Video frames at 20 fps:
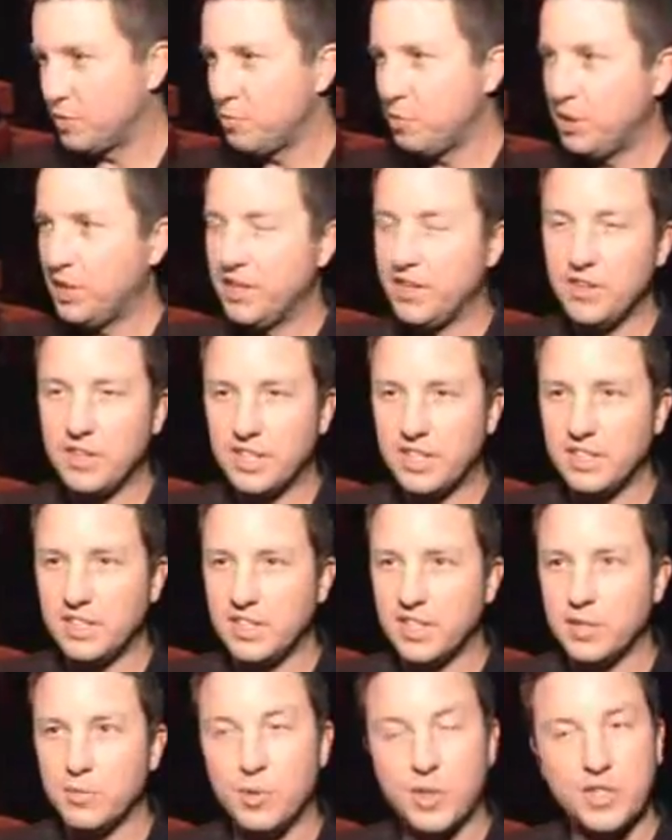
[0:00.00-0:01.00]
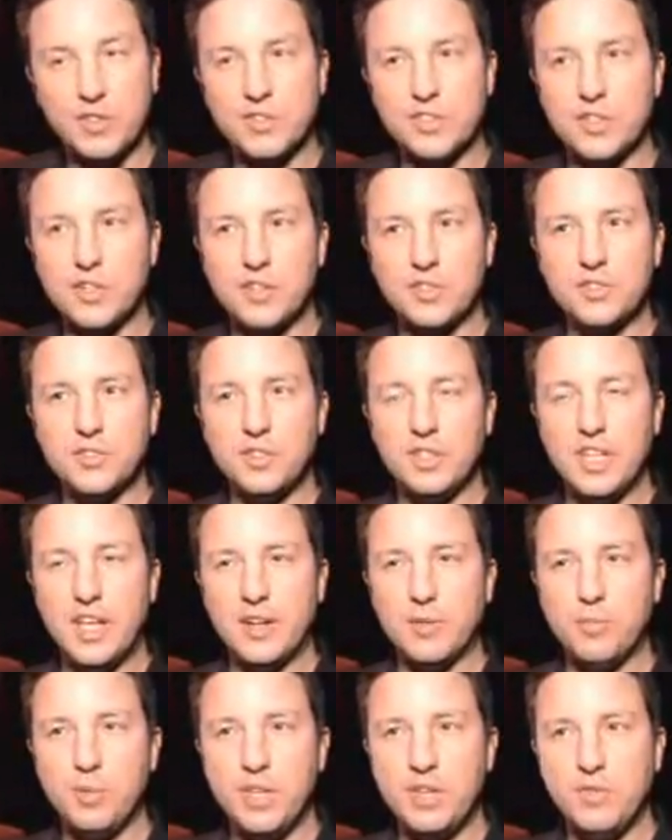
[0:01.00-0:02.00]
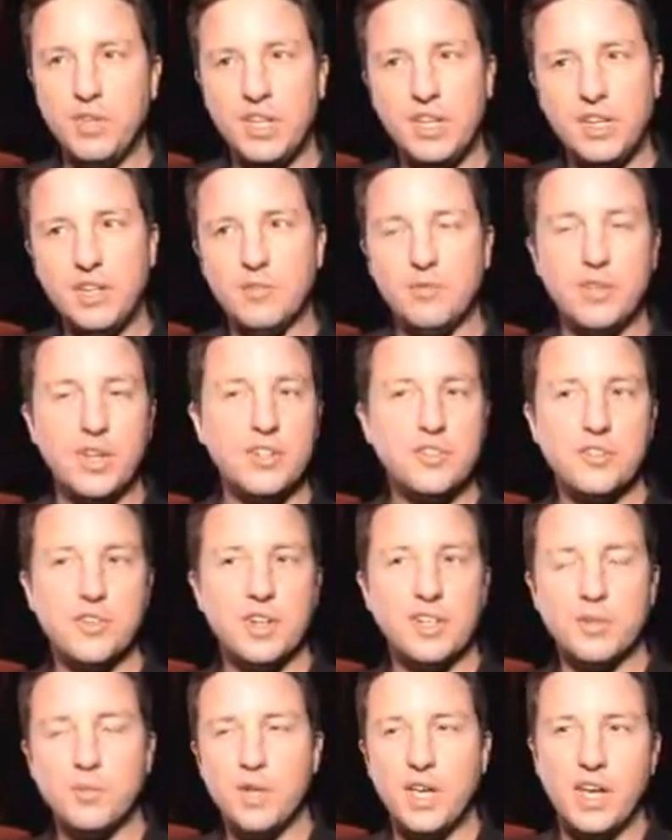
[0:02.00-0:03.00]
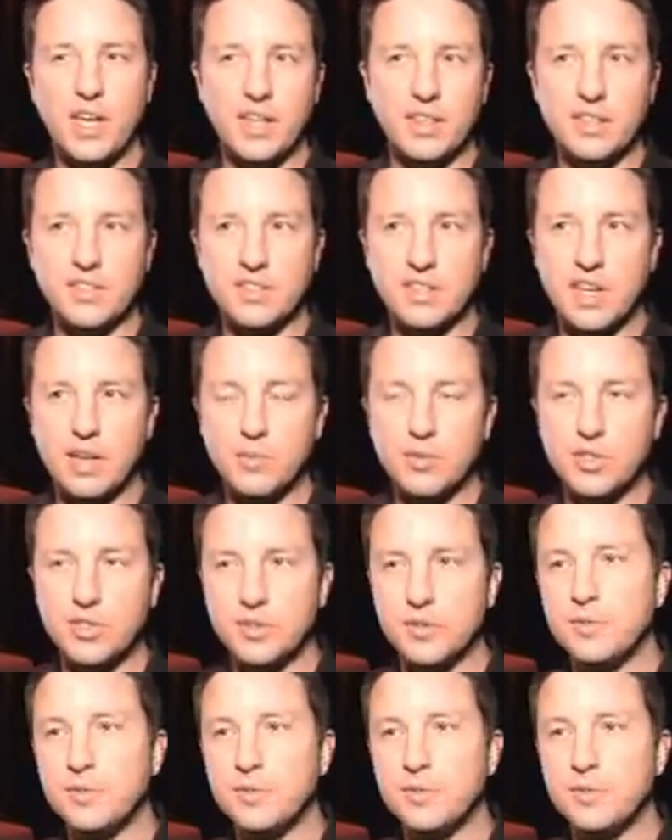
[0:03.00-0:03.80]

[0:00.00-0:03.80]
player killing, but there's also a lot of PvE adventuring to be had in this game too.